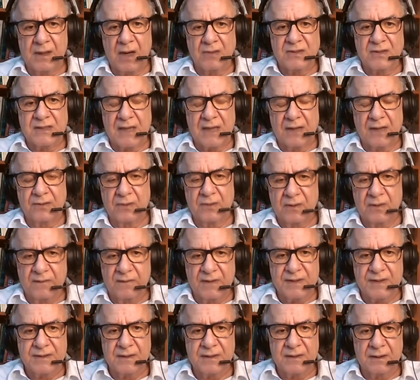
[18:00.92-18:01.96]
outside
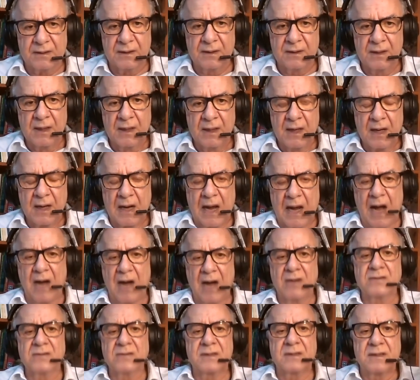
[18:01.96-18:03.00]
university
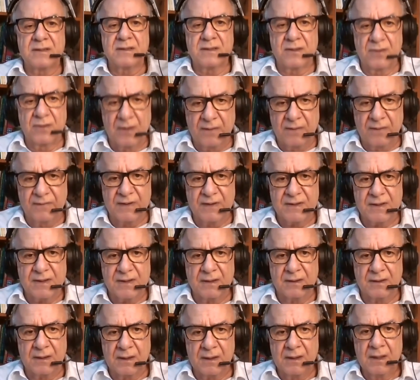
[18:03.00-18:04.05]
counts as
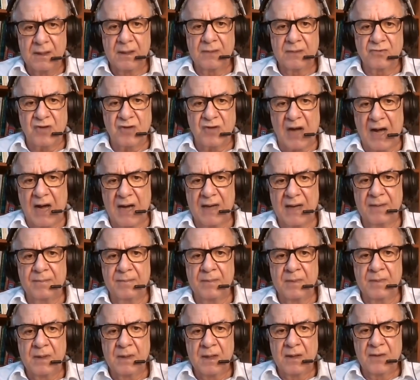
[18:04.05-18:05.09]
university
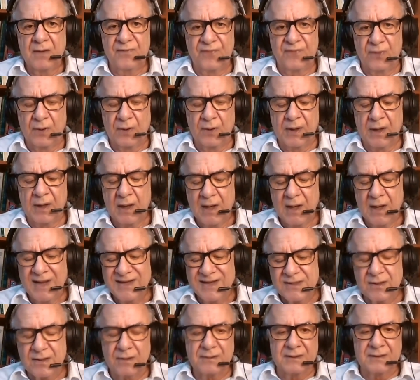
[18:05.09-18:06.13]
time fully.
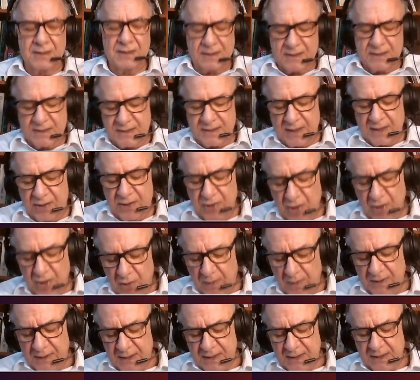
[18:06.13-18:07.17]
So this is a new
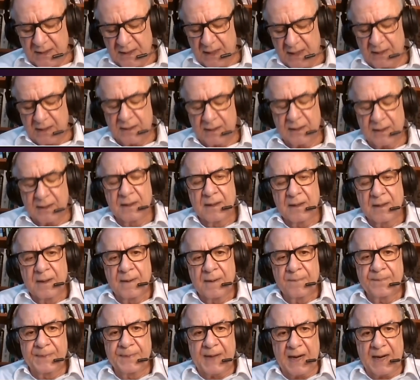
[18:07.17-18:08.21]
understanding
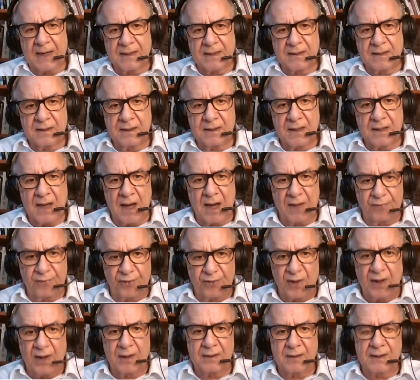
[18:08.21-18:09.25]
that uh, I
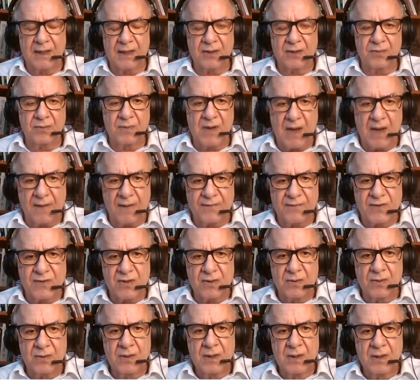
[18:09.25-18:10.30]
think that we have
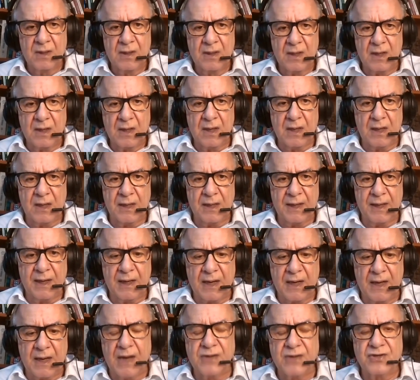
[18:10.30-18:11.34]
to uh,
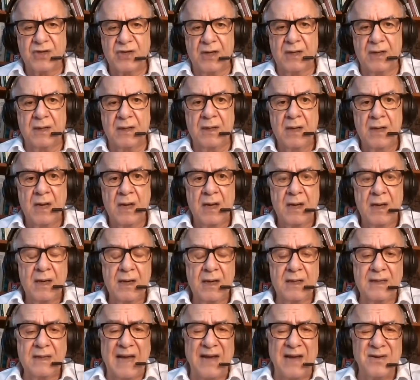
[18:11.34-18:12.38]
engage in.
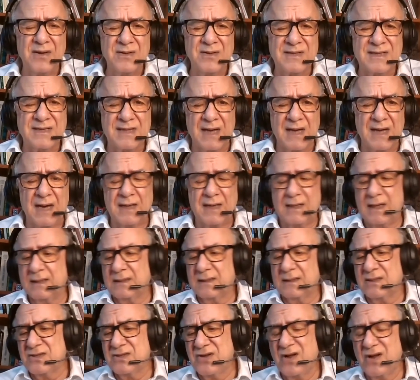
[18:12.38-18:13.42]
And I would say that
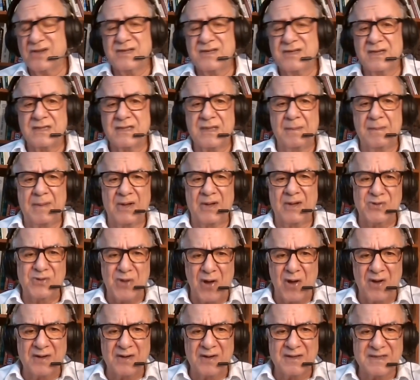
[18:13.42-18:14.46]
it's not just about
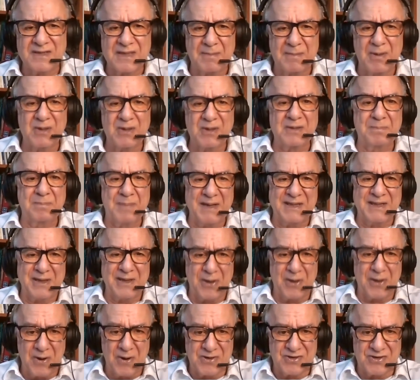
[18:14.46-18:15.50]
knowledge, it's about
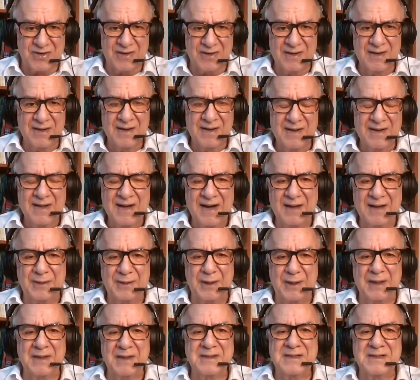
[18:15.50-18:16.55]
pedagogy. I
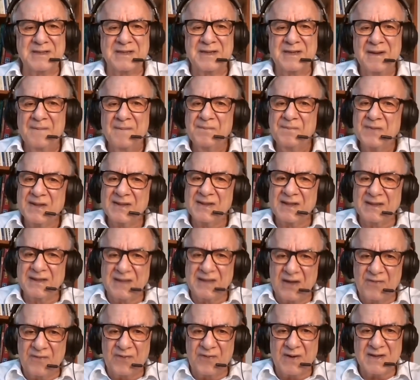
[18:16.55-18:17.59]
think it's the
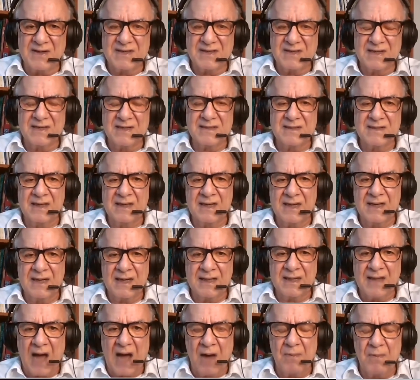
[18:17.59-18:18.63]
difference is
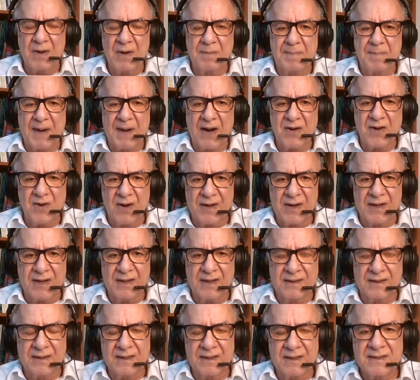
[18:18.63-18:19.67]
that our
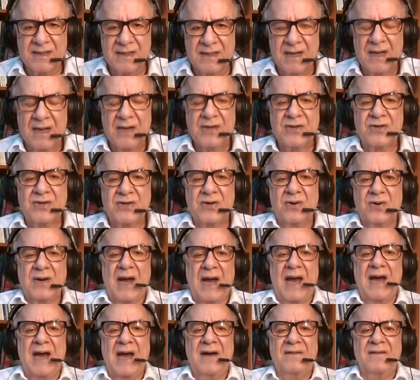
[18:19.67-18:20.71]
priorities should
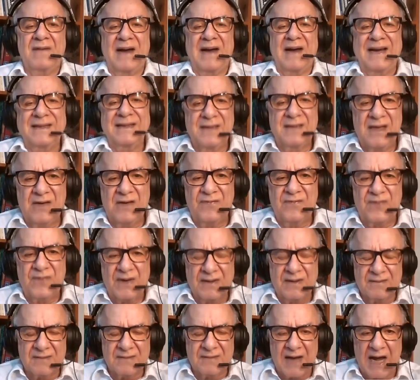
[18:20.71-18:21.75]
have a
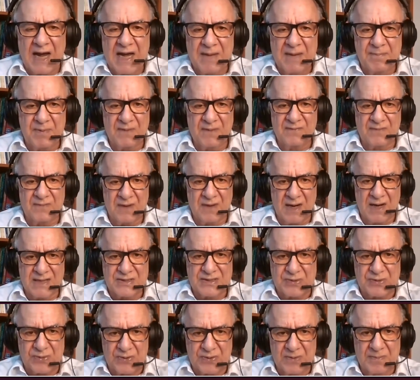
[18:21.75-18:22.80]
different type of
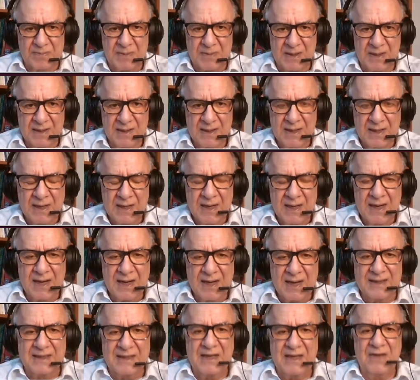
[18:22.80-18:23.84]
classroom,
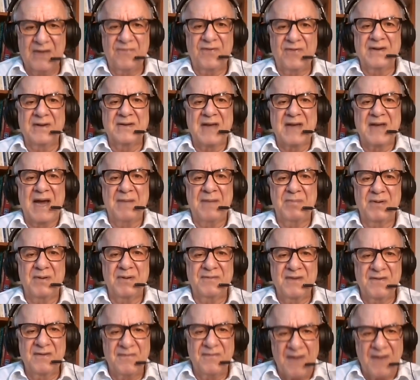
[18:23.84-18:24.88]
a different type of
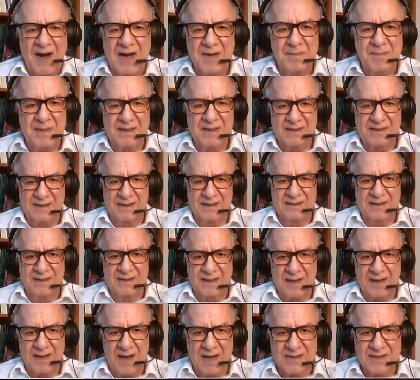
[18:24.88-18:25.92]
environment in the
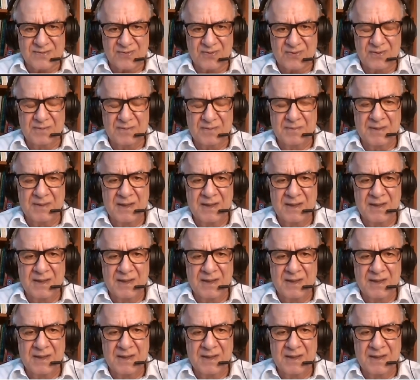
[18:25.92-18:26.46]
classroom.